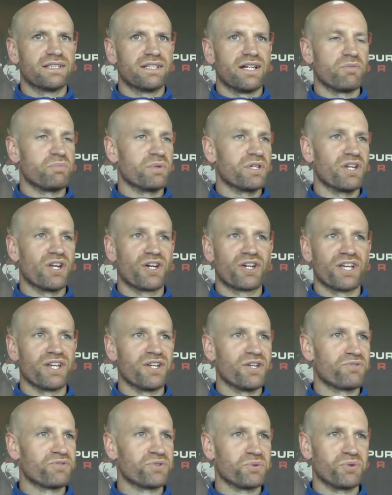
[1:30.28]
I've been lucky
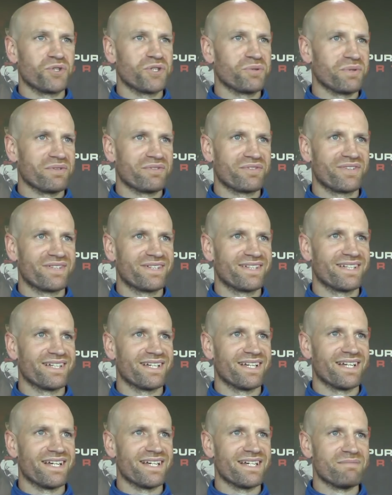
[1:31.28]
enough to work with.
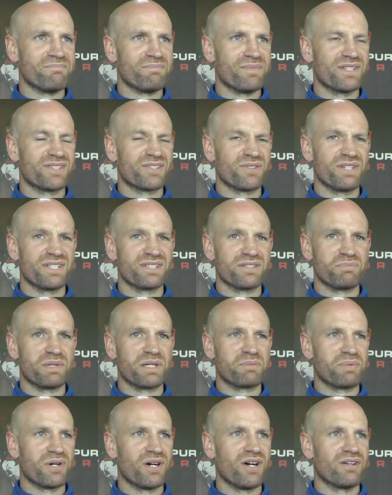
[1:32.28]
And so it is a
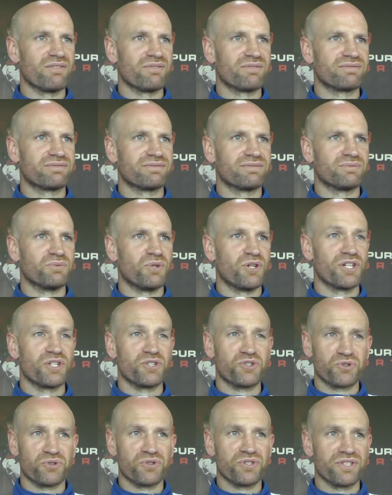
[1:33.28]
big part of what I
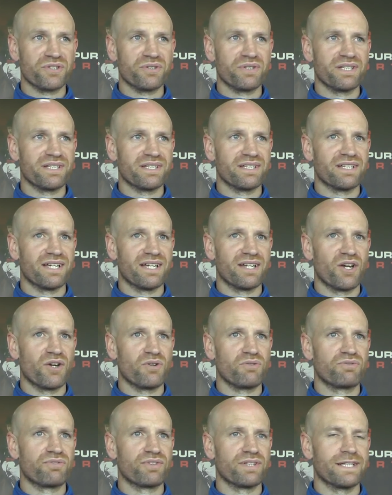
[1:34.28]
enjoy doing, and
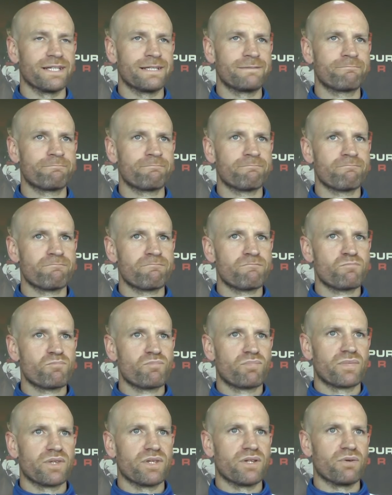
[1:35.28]
hopefully,
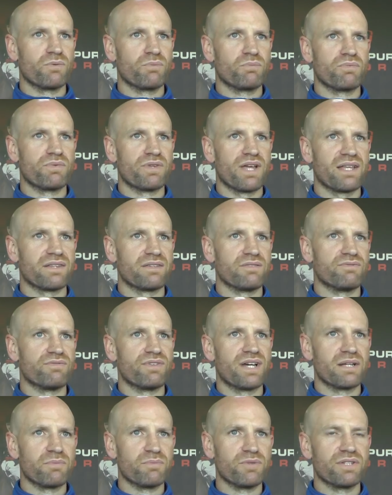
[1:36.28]
that
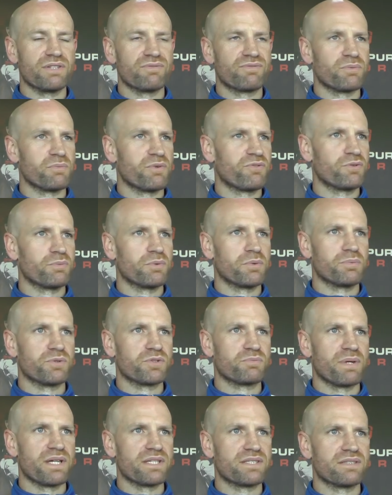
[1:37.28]
development from a football
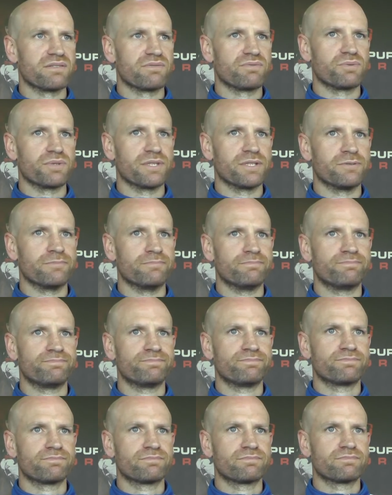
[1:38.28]
perspective will
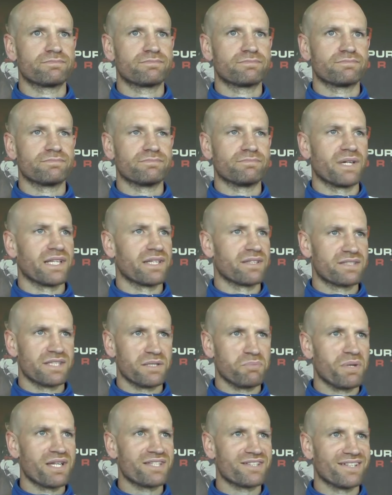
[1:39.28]
make the
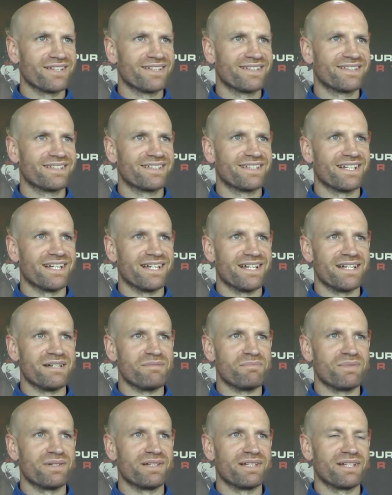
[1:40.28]
team better,
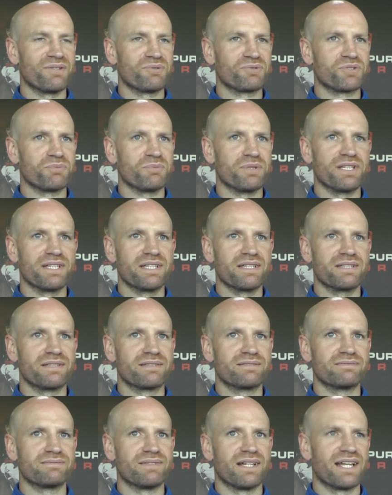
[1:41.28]
and ultimately
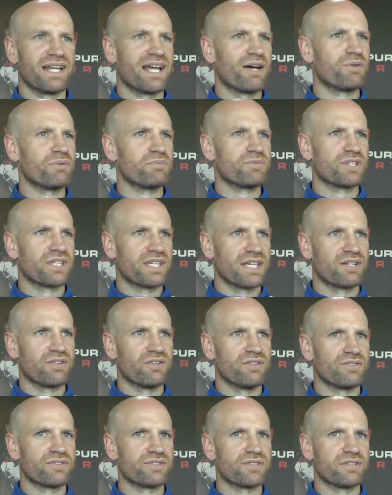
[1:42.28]
allow them to kick
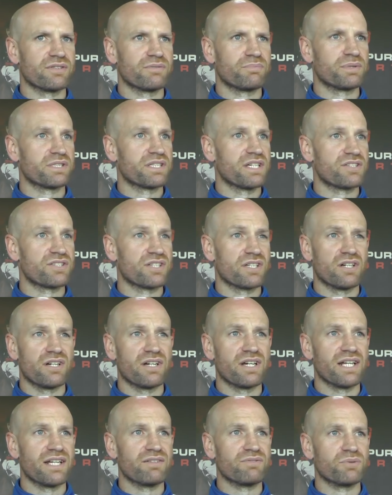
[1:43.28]
on to potentially a
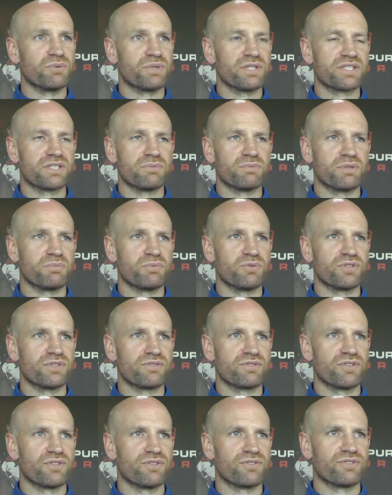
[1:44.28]
higher level, which some of the boys
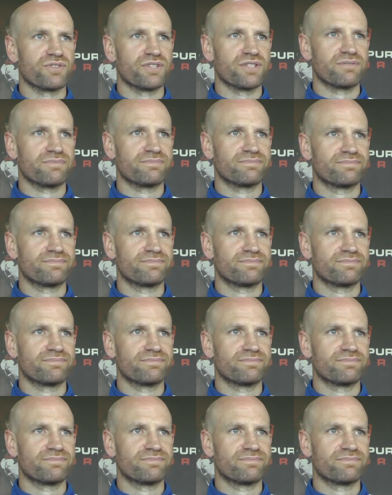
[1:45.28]
have gone on to do.